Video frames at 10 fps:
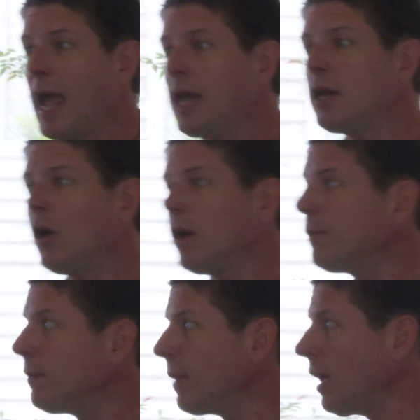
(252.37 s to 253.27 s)
and it
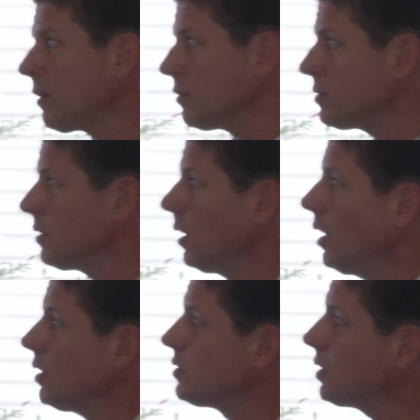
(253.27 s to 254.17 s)
often matters.
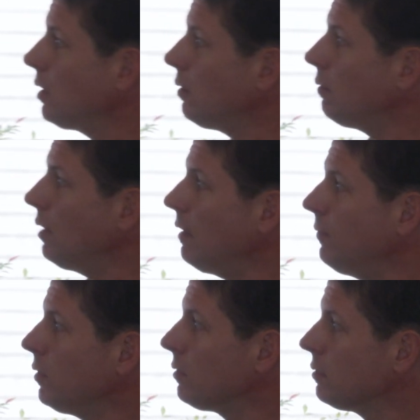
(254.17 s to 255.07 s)
So if you're